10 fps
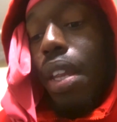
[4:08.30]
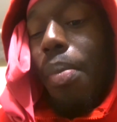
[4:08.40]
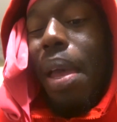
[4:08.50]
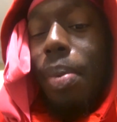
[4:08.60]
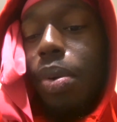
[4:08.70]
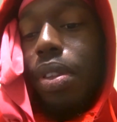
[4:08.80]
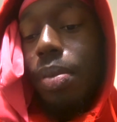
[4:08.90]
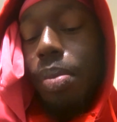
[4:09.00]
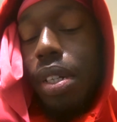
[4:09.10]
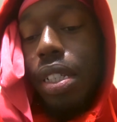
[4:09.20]
I'm happy with it,
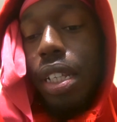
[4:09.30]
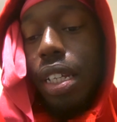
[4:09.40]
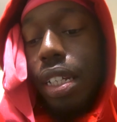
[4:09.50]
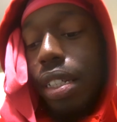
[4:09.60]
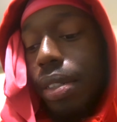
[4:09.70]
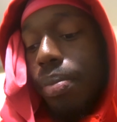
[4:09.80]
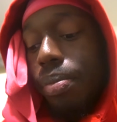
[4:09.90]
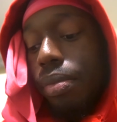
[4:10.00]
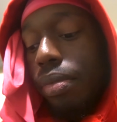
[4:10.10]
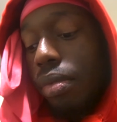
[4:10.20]
but it's like
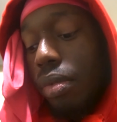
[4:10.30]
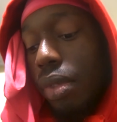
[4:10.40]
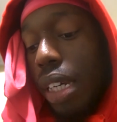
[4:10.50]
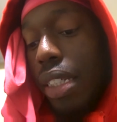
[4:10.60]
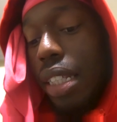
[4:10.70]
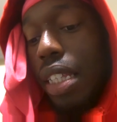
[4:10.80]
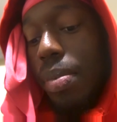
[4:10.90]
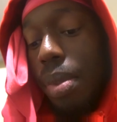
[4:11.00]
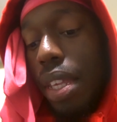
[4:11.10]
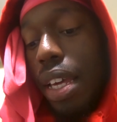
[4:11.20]
I said
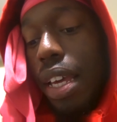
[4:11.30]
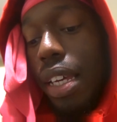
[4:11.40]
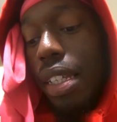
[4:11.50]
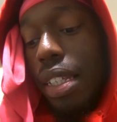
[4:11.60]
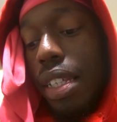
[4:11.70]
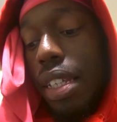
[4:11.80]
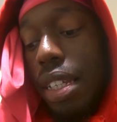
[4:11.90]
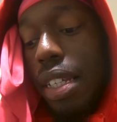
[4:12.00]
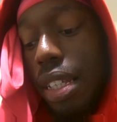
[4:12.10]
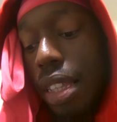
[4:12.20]
some things
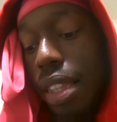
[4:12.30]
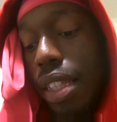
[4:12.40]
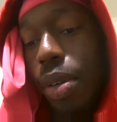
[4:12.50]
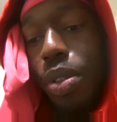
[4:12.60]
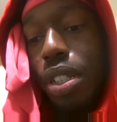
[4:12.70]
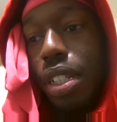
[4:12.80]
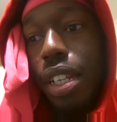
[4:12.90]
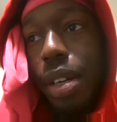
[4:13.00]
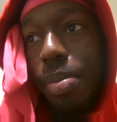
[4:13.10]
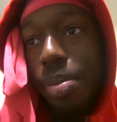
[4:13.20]
that was just
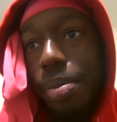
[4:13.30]
dumb.